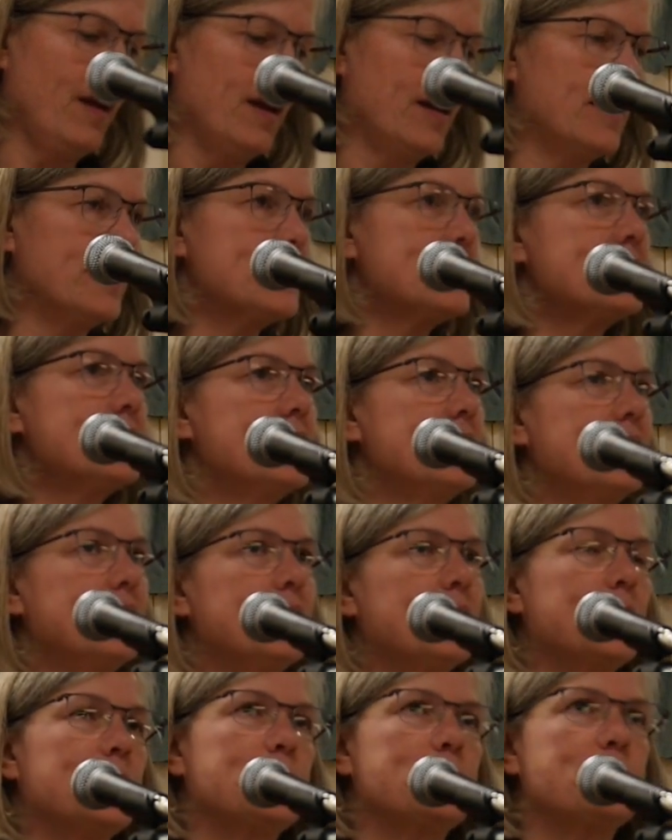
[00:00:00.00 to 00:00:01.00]
It's
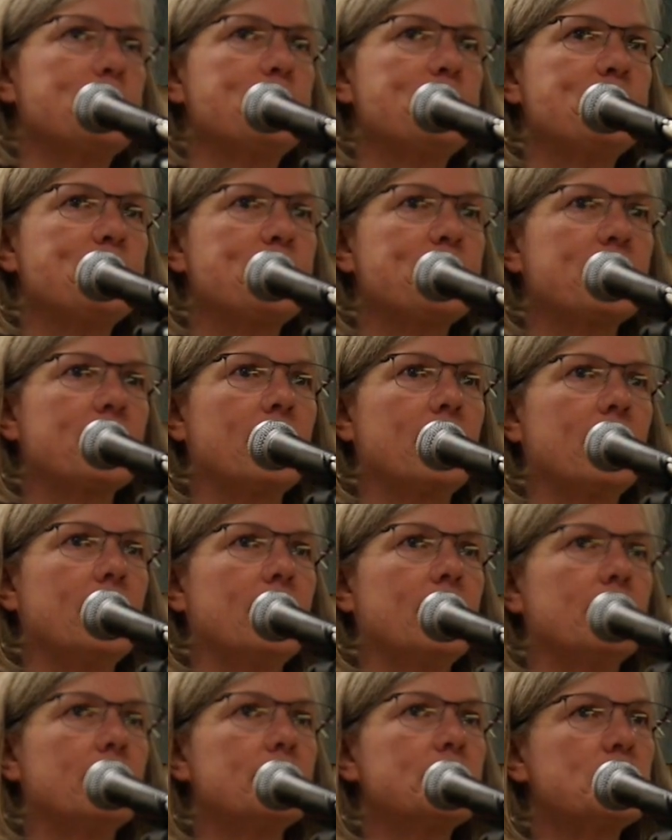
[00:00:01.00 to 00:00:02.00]

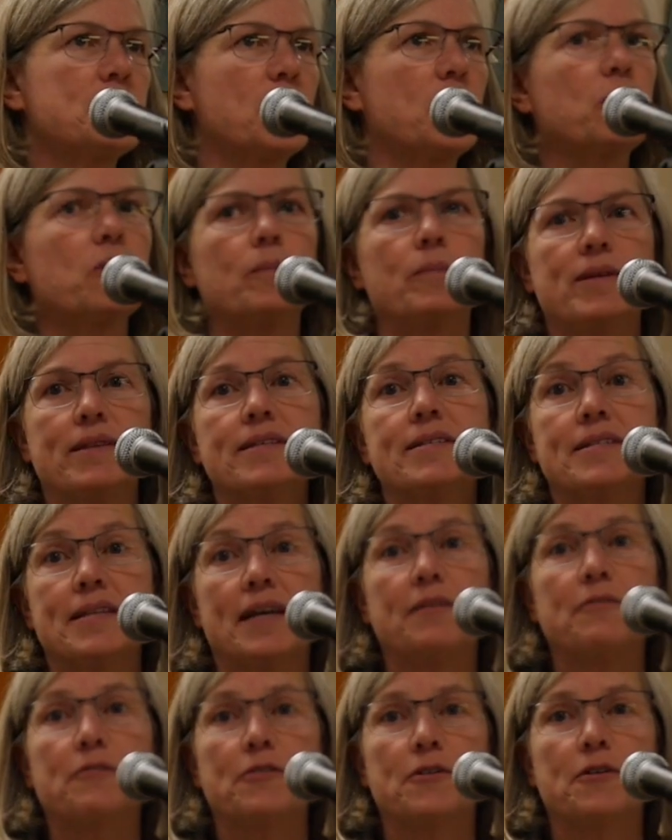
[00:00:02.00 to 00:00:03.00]
the slower but the
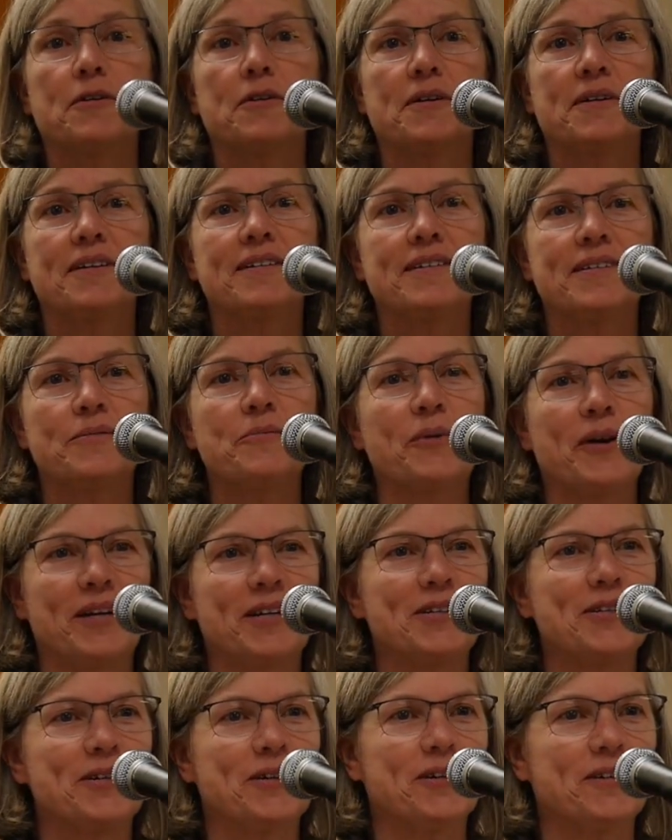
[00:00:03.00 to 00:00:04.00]
safer way
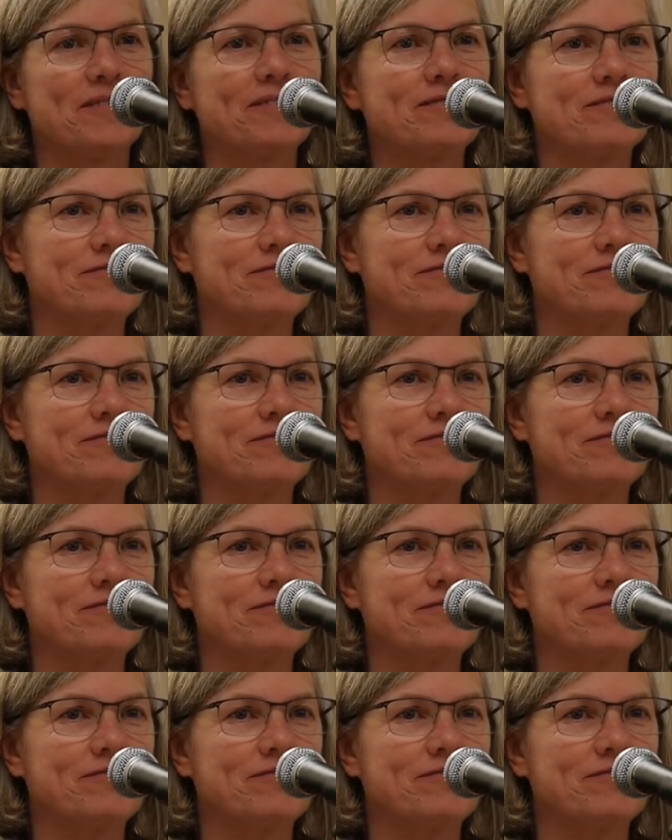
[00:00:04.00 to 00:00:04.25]
to turn.